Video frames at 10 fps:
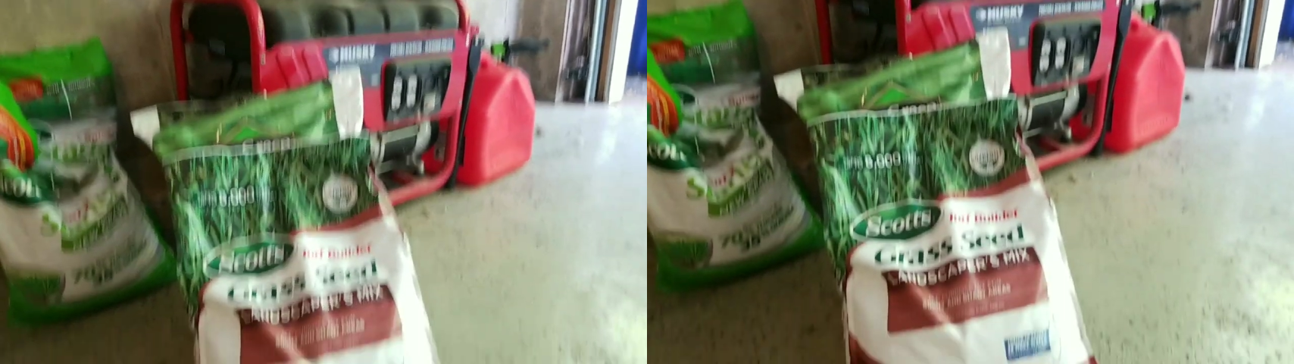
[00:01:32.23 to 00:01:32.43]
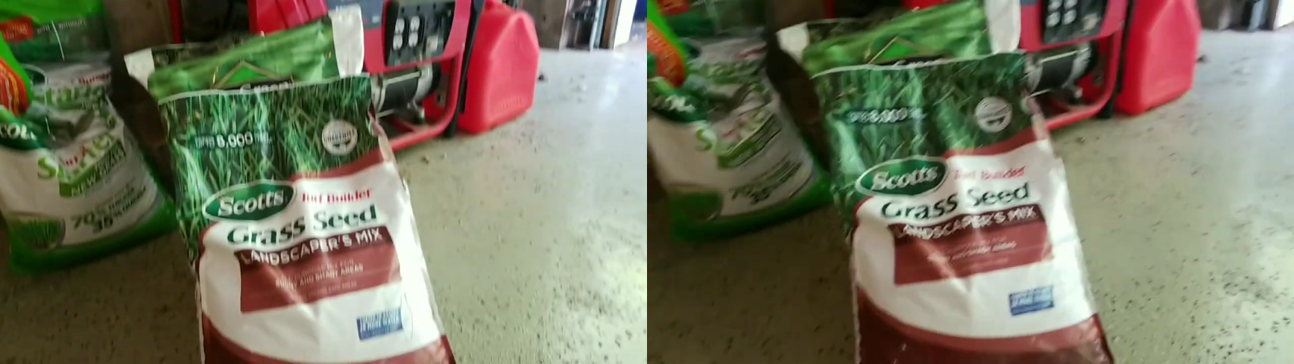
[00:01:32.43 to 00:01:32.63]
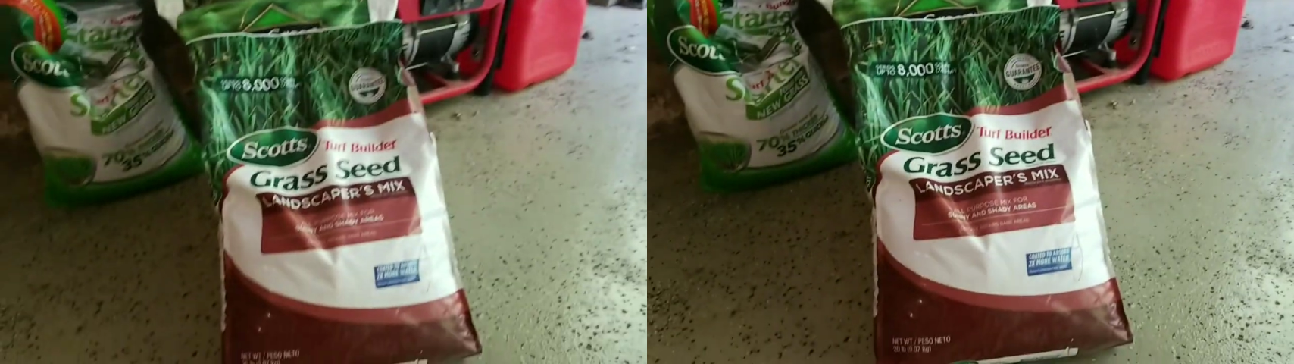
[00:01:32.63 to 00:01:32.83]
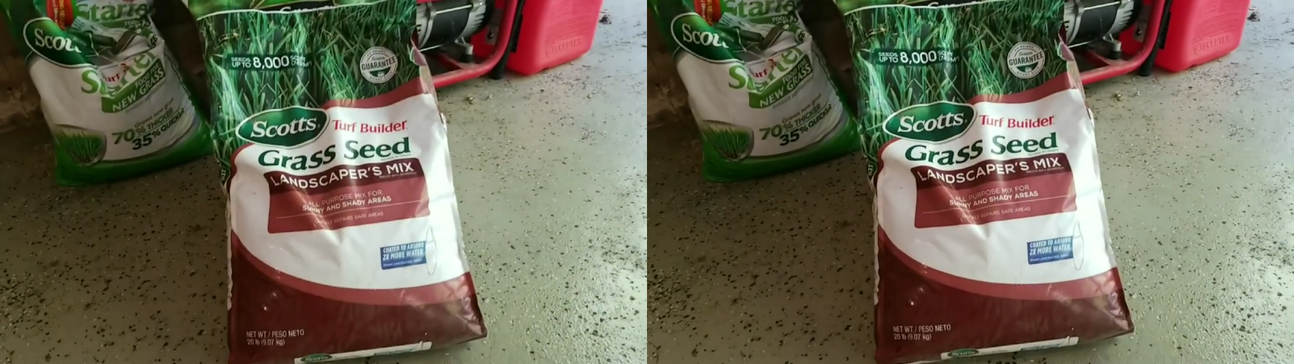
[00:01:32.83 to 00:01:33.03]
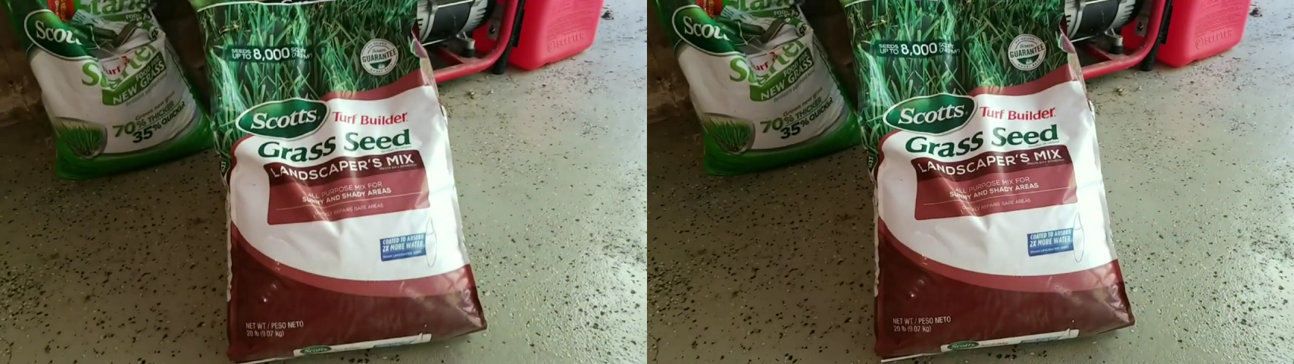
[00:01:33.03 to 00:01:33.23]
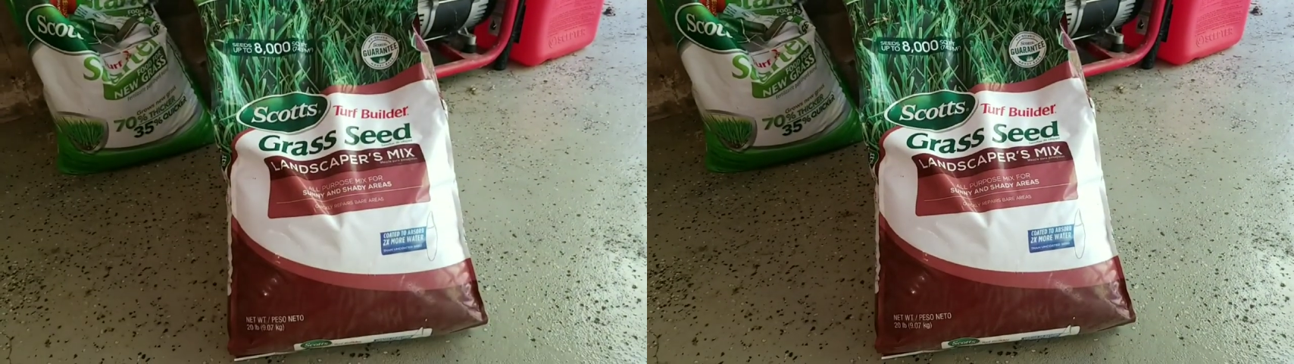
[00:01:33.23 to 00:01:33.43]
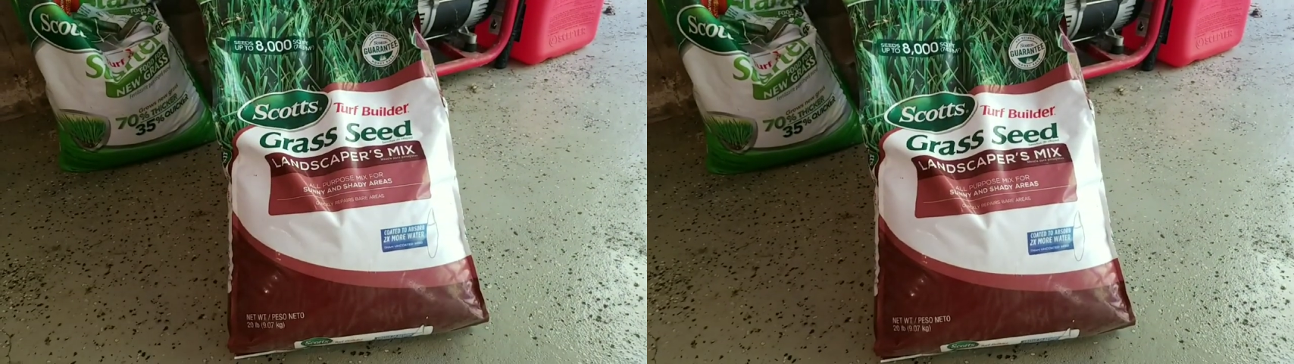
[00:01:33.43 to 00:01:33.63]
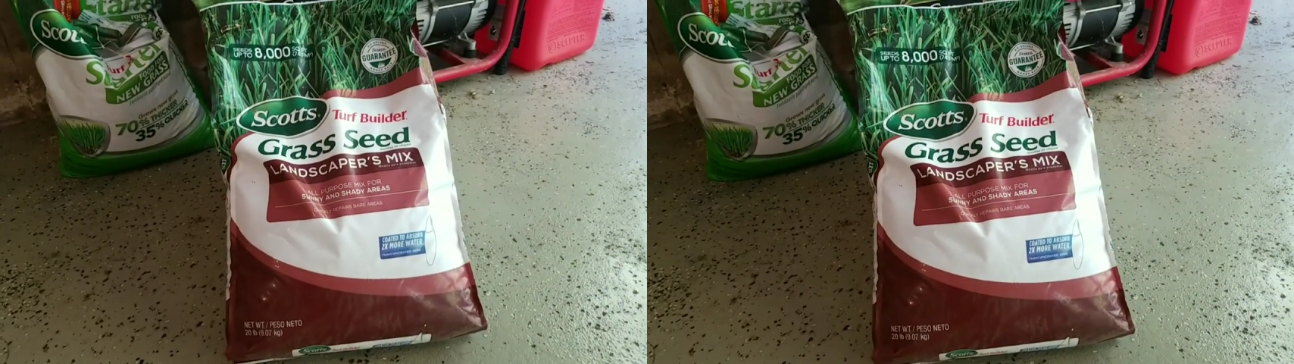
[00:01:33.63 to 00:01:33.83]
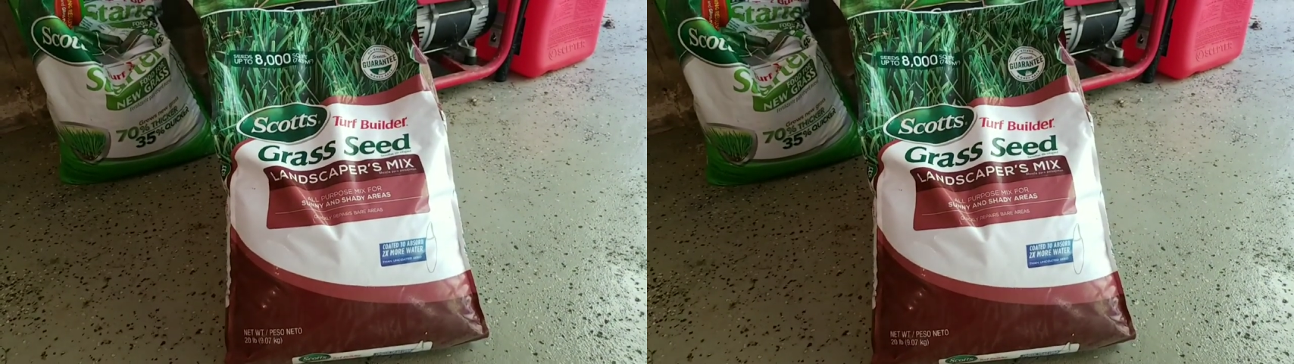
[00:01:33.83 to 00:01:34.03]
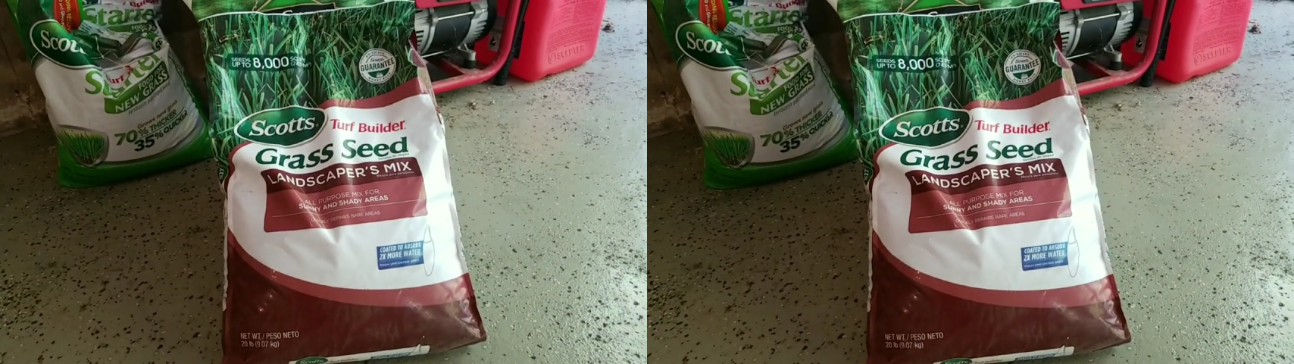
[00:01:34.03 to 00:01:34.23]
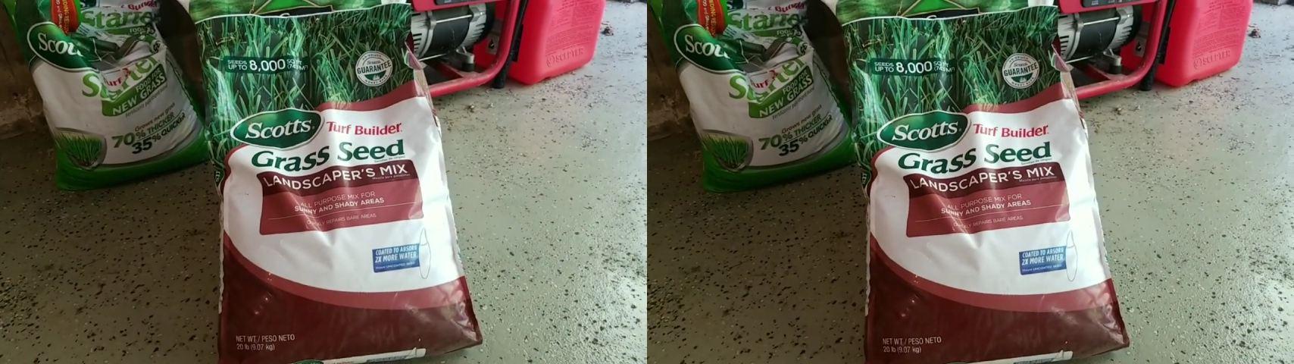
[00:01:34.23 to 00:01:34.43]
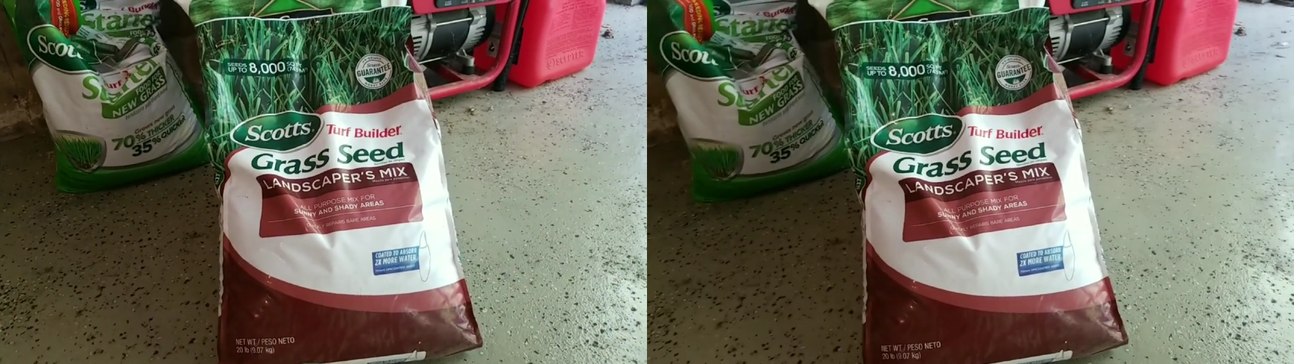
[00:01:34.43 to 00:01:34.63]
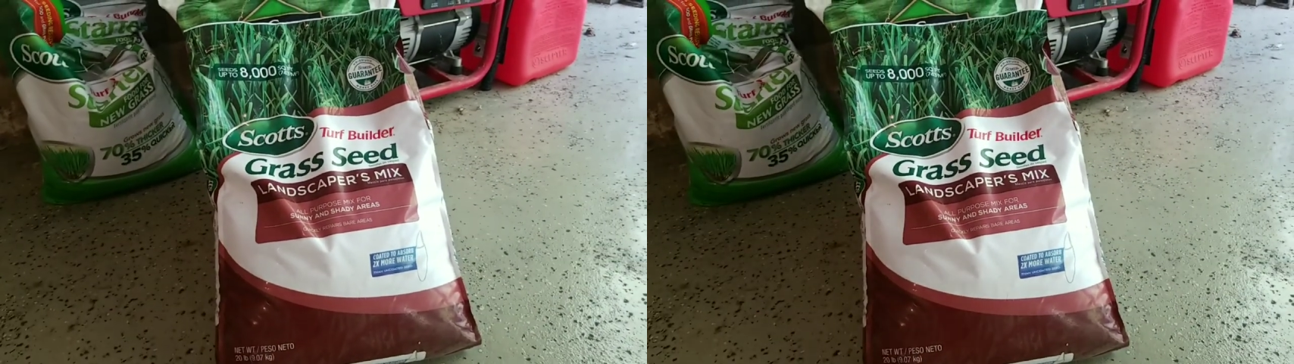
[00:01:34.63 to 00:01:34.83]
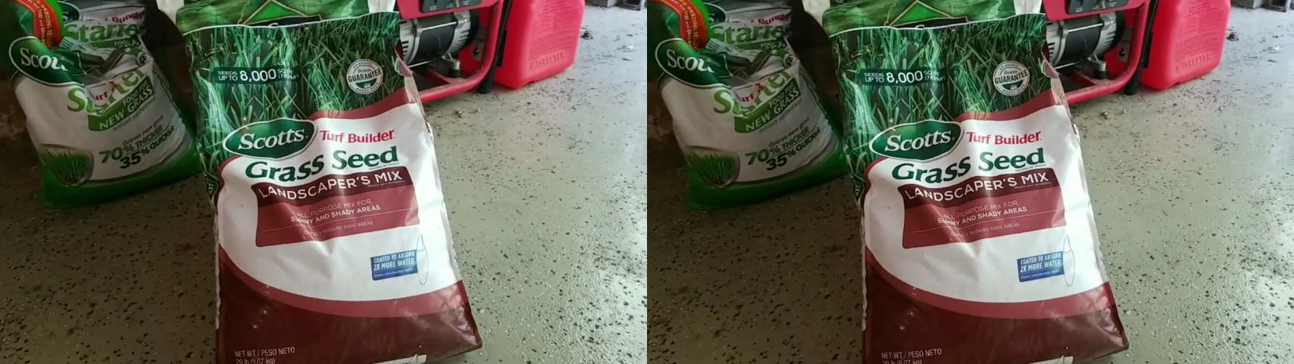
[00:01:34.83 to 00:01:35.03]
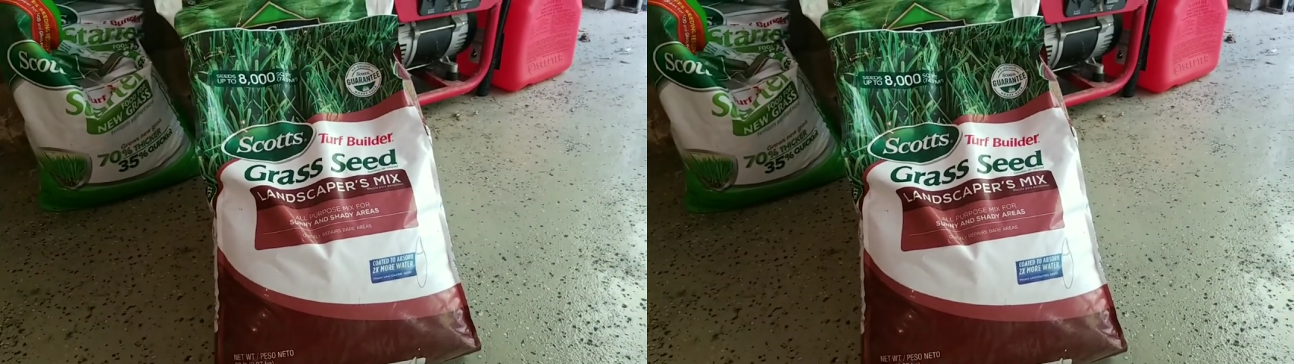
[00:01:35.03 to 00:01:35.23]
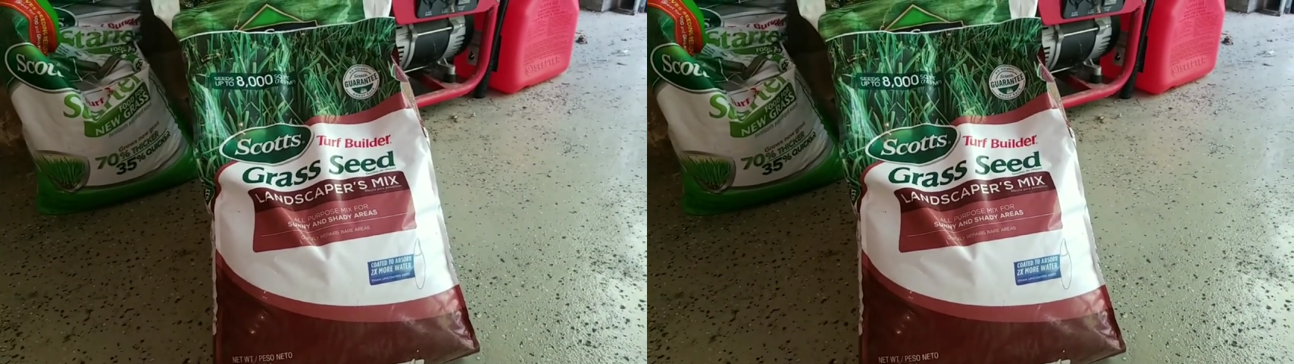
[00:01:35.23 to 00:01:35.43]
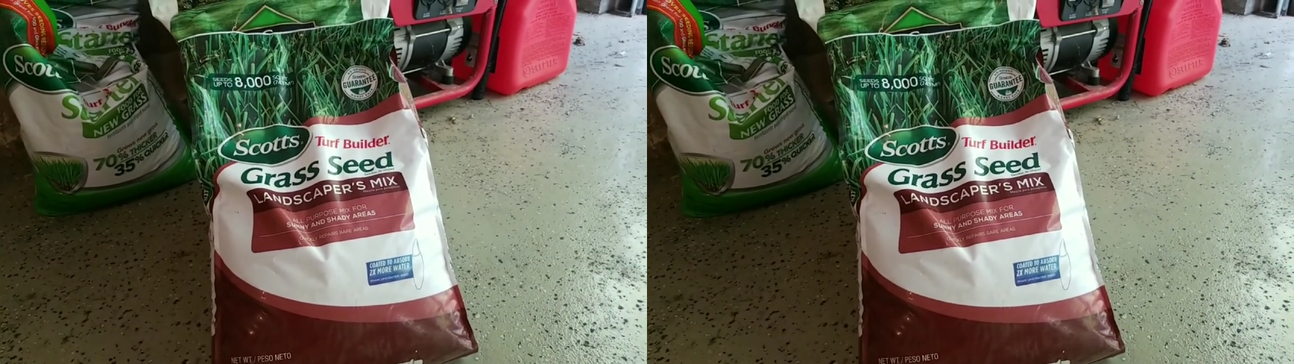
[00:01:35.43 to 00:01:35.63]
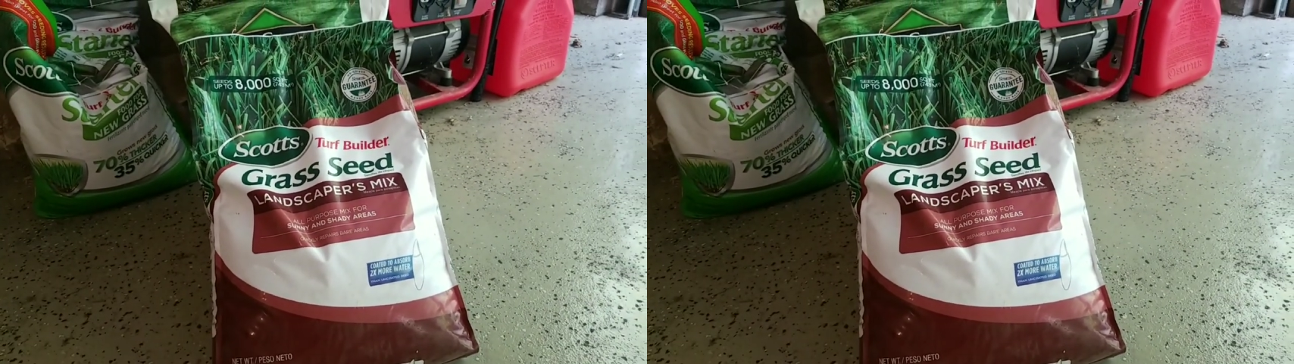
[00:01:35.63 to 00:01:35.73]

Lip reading: [unreadable: no face in view]